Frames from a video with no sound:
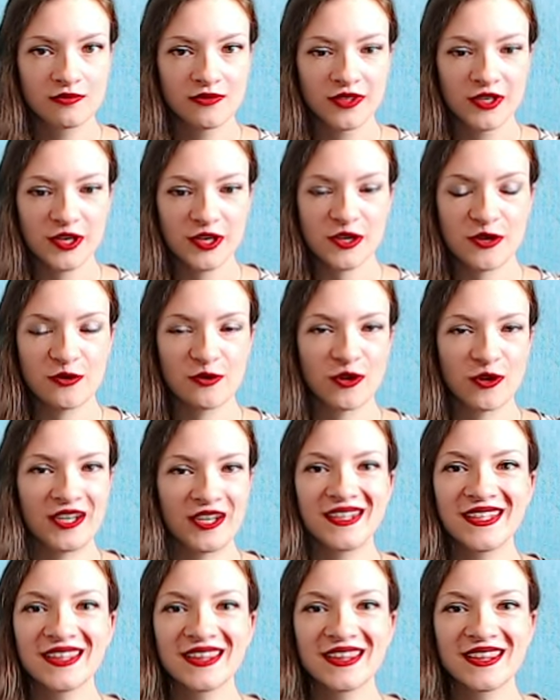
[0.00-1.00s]
your
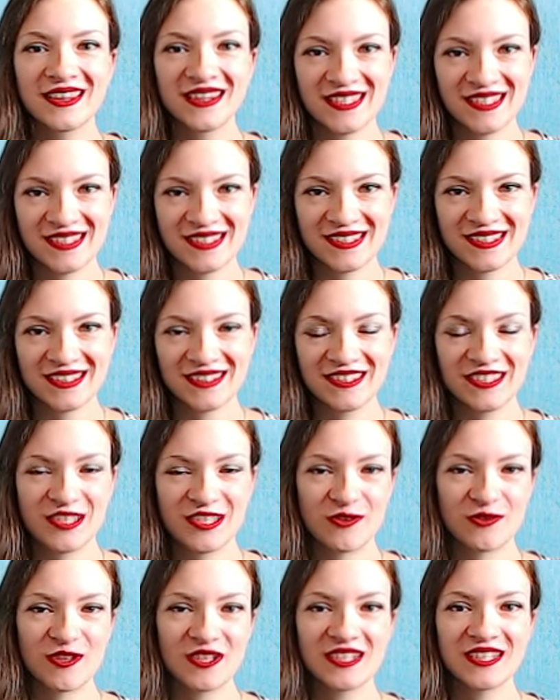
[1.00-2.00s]
lesson,
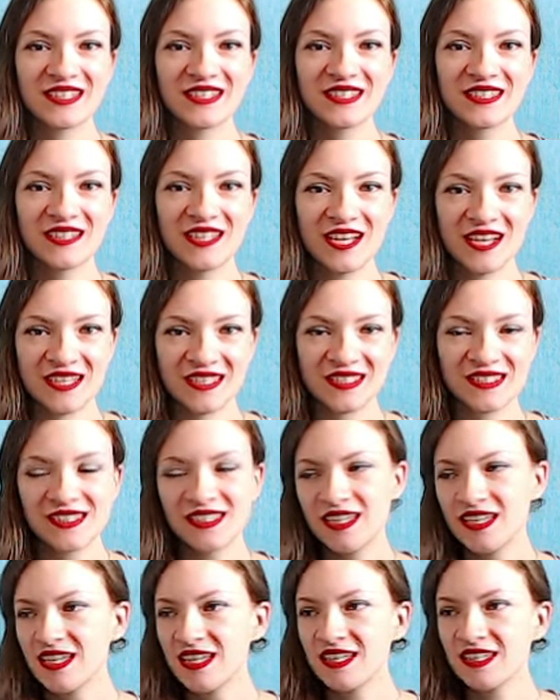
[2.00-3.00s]
your class.
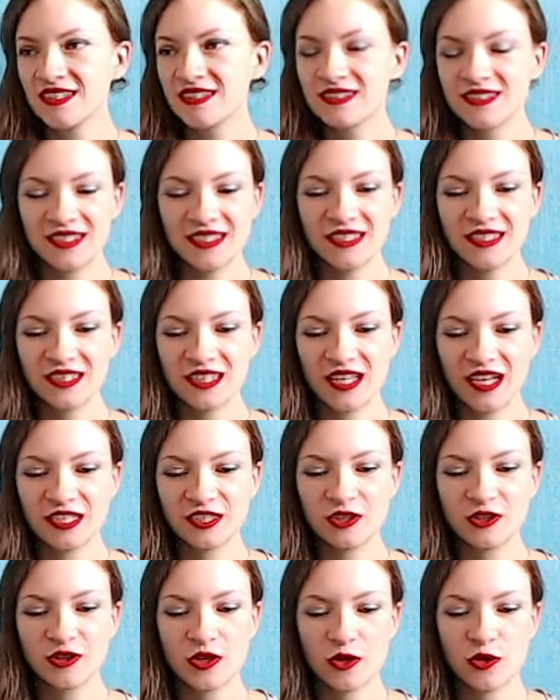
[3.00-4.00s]
Still, I
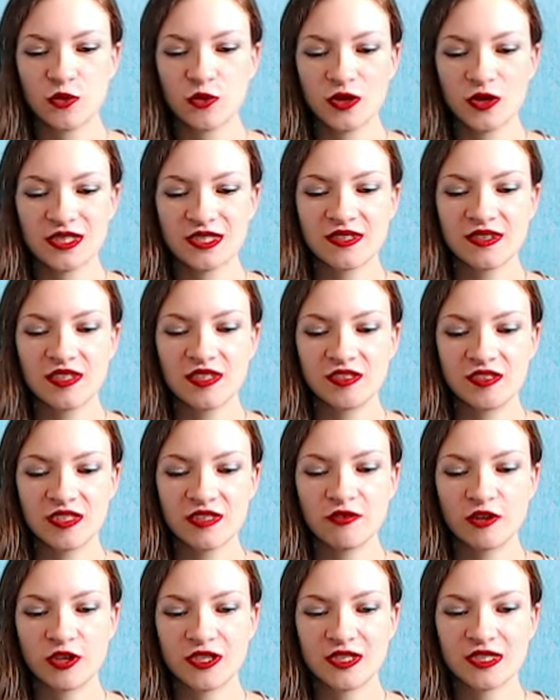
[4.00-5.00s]
don't know what's the
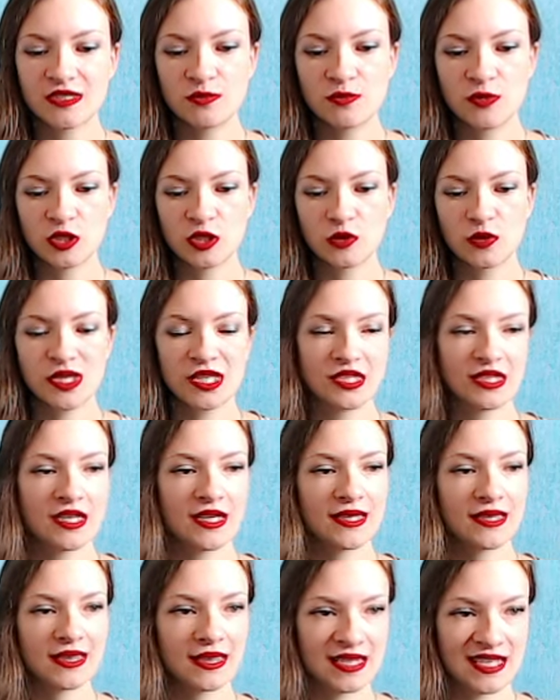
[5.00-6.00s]
difference between
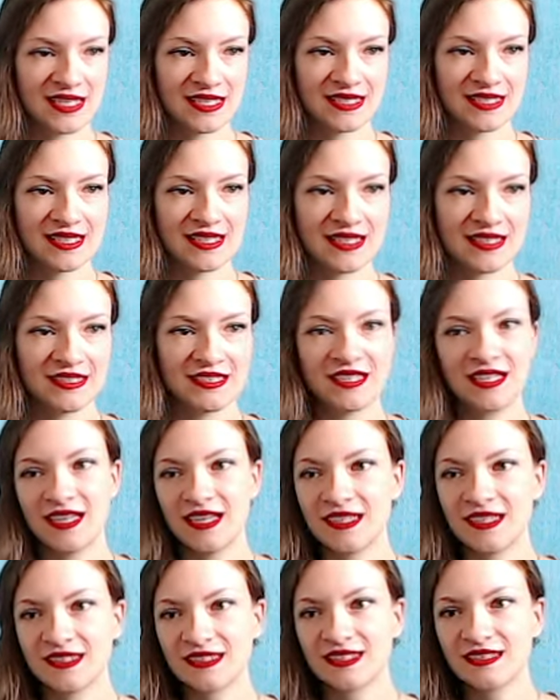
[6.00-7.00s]
lesson
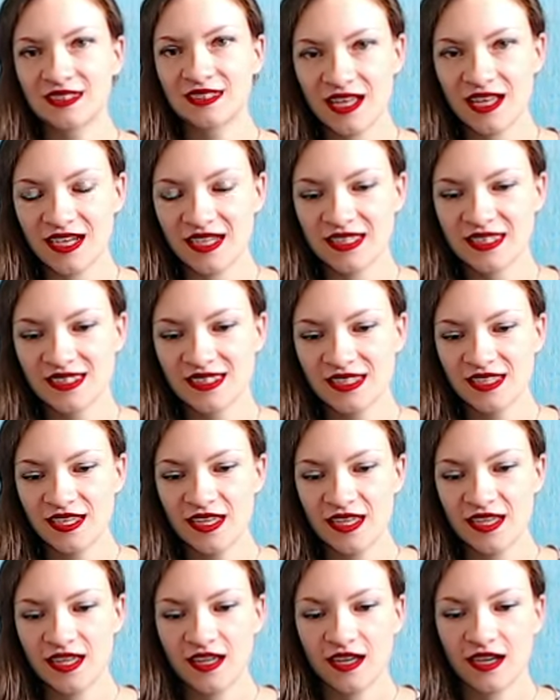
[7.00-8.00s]
and class.
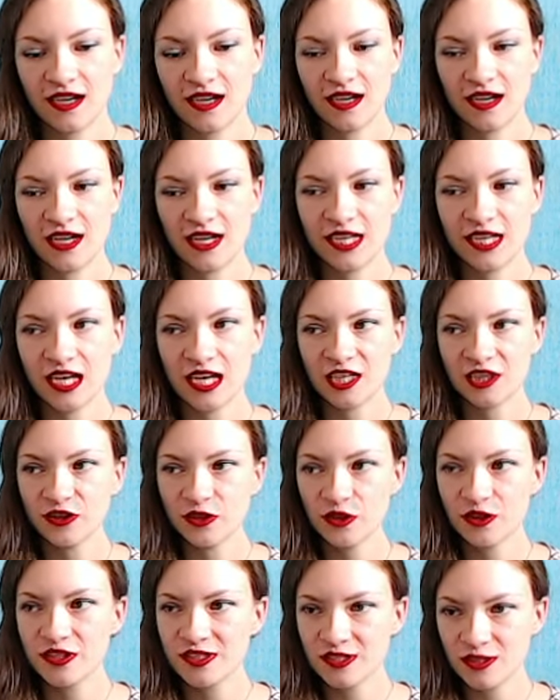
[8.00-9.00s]
I
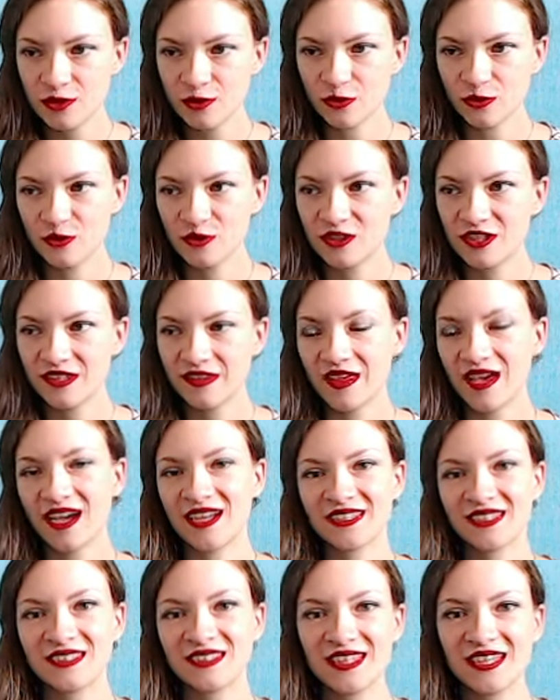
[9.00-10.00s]
understood that
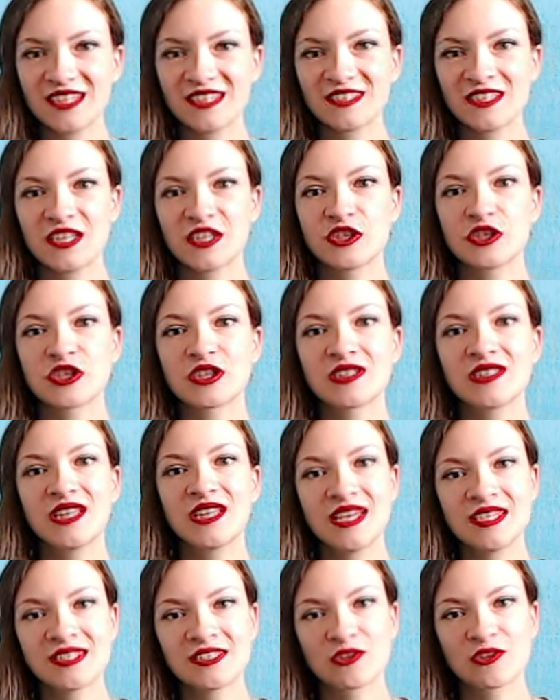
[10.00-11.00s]
in English
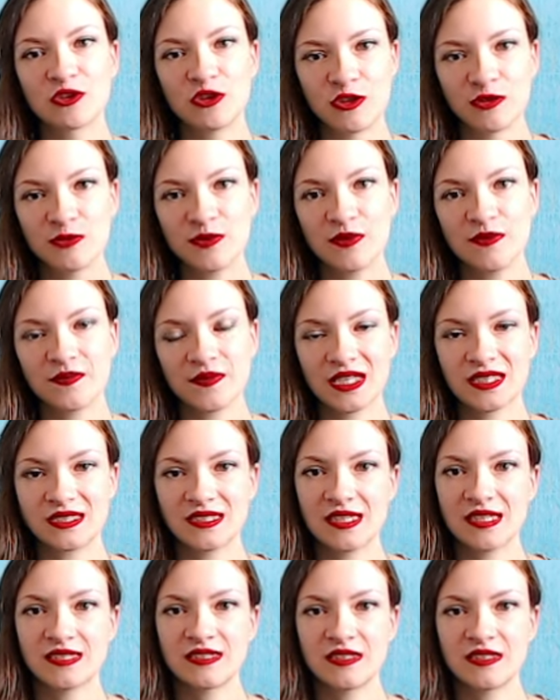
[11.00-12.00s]
classroom, it
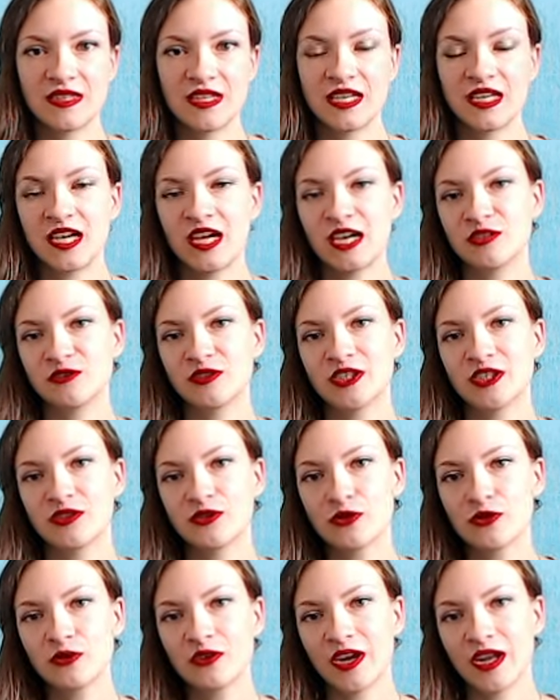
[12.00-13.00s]
is the
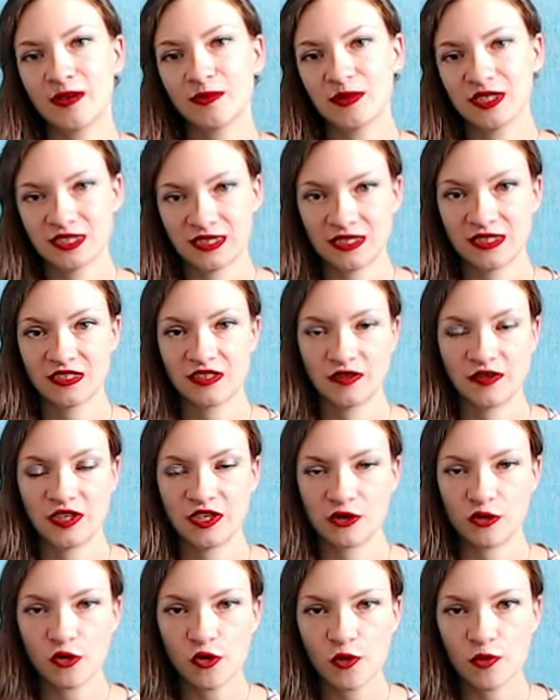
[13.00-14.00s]
auditorium, it is the
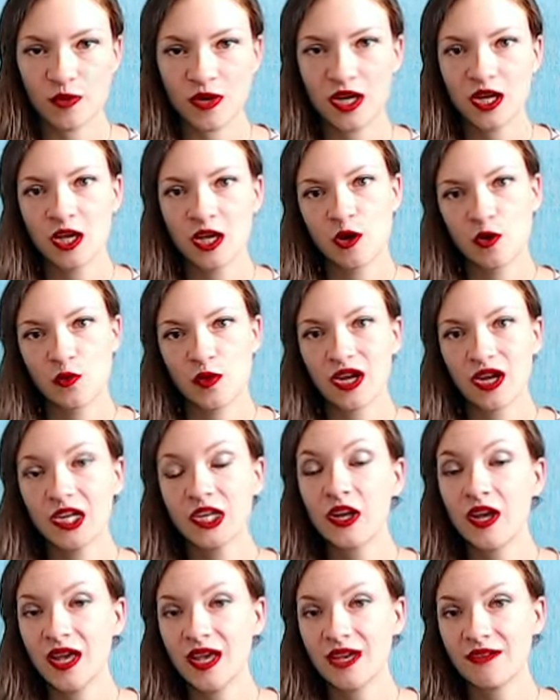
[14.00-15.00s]
room where you
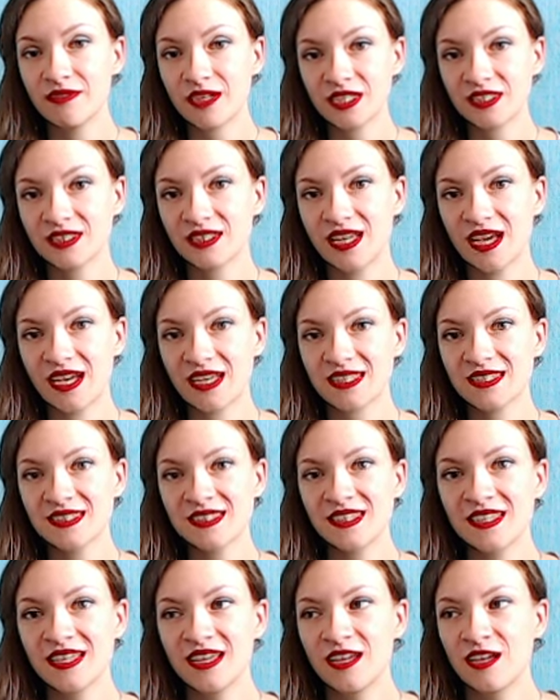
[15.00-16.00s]
have a class,
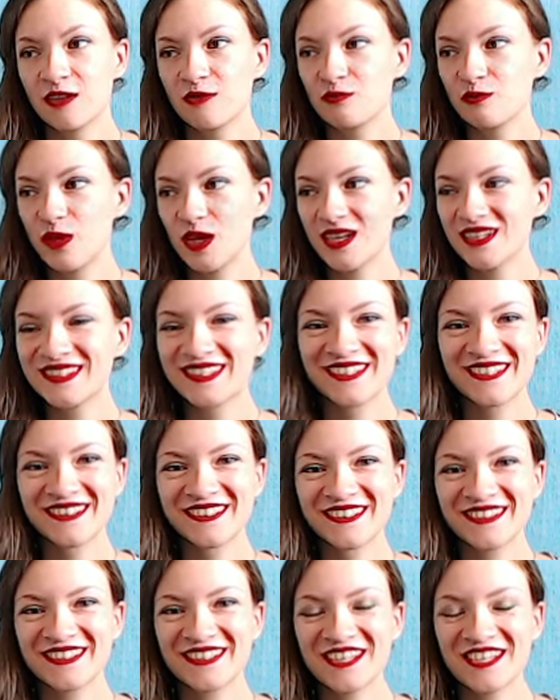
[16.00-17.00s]
but
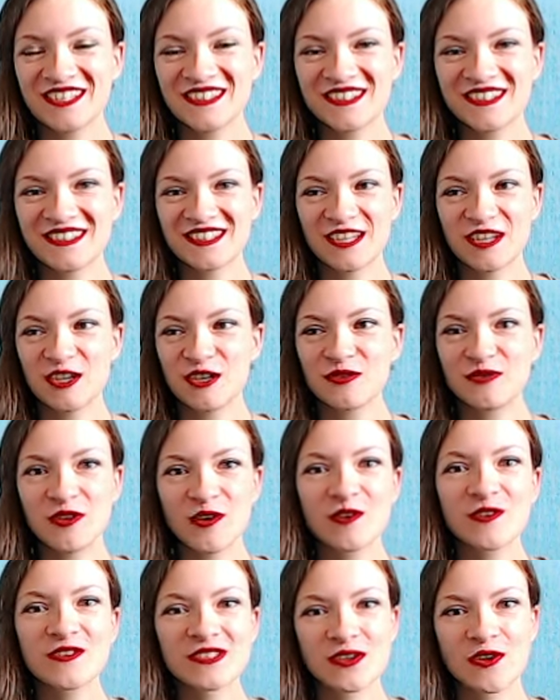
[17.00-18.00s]
it's a
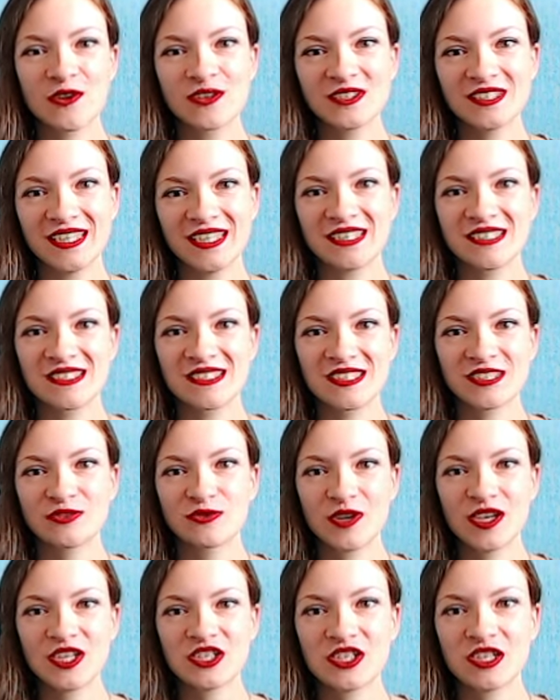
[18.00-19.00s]
false cognate in
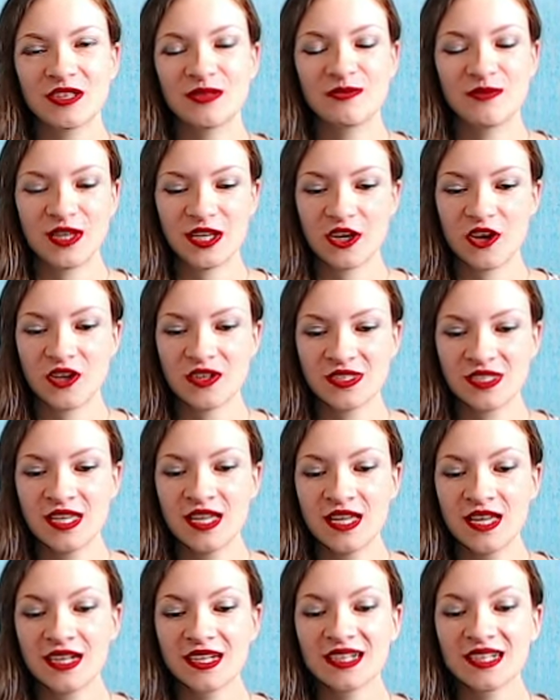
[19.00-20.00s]
Russian because
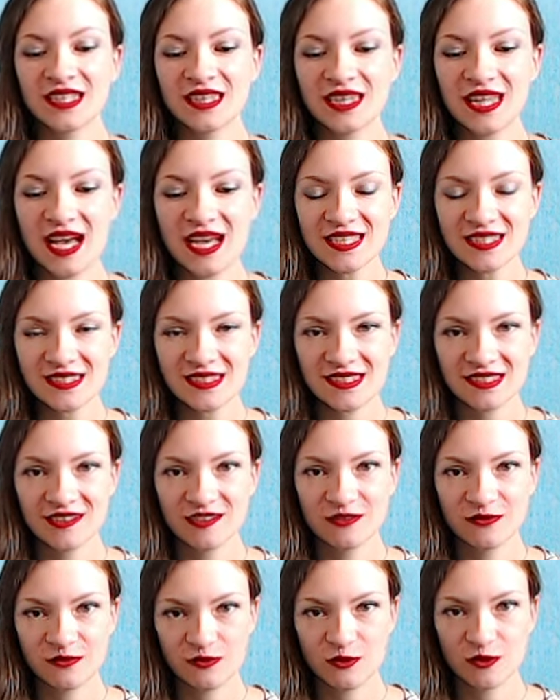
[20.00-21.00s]
class
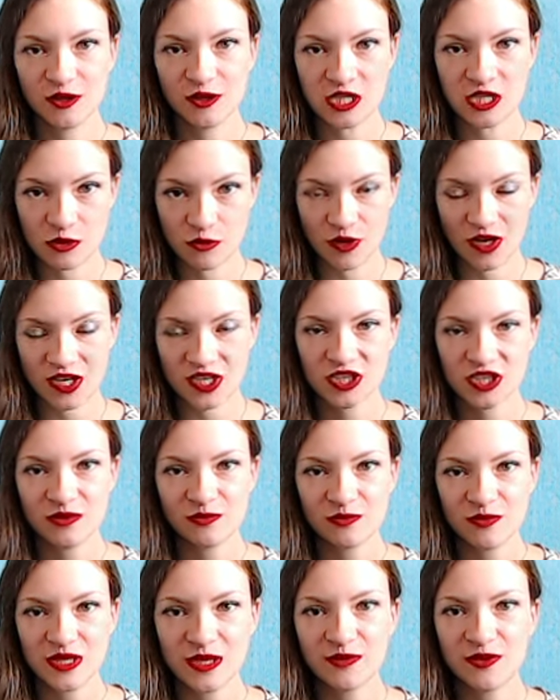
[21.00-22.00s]
for Russian
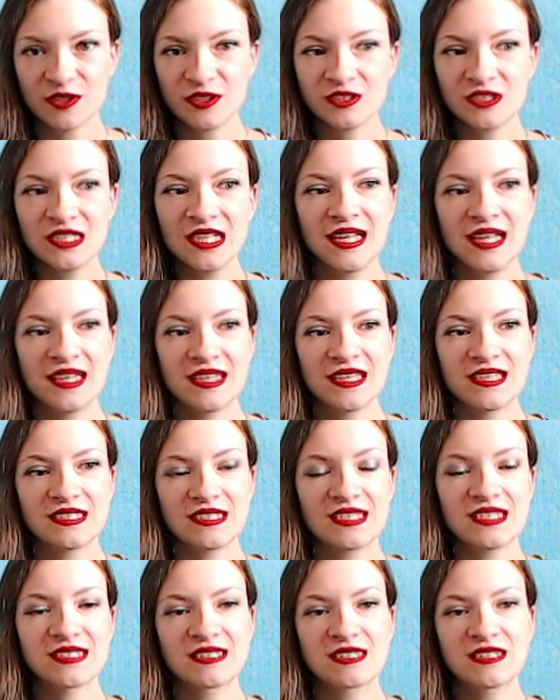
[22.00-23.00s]
people, it
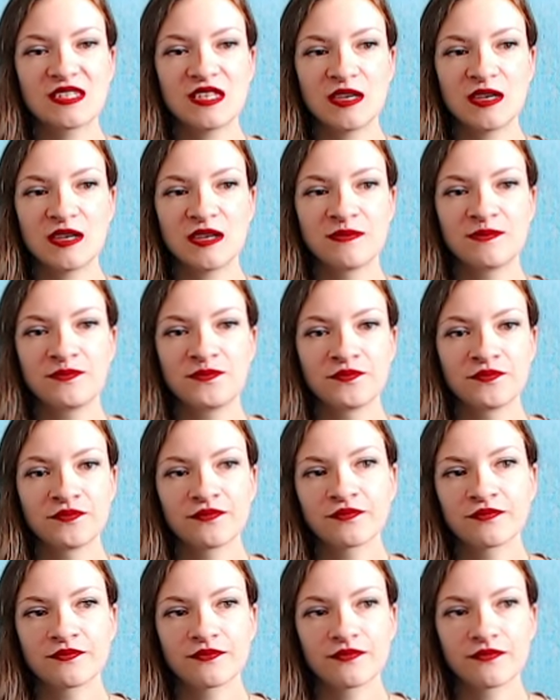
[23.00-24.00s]
is the
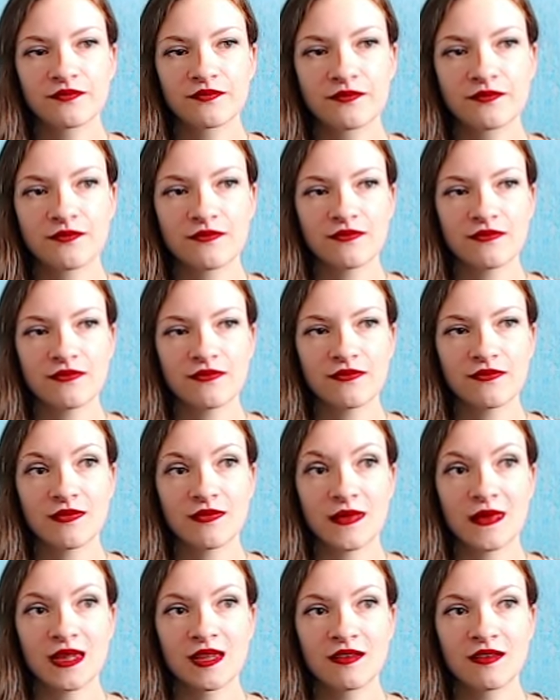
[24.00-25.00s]

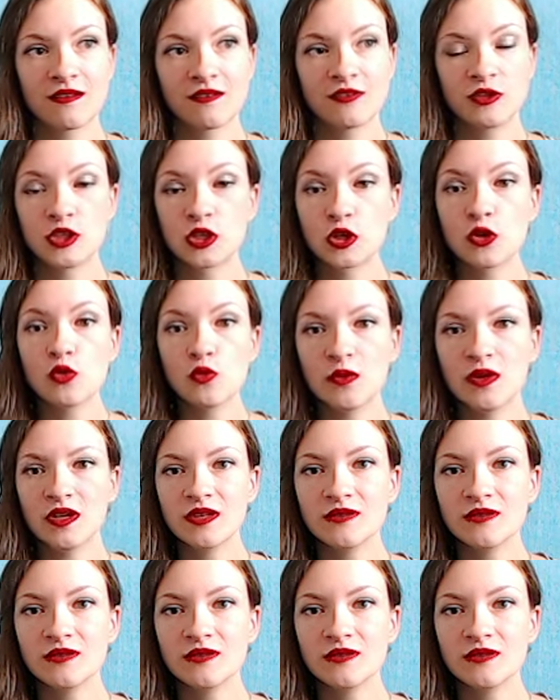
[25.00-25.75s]
room.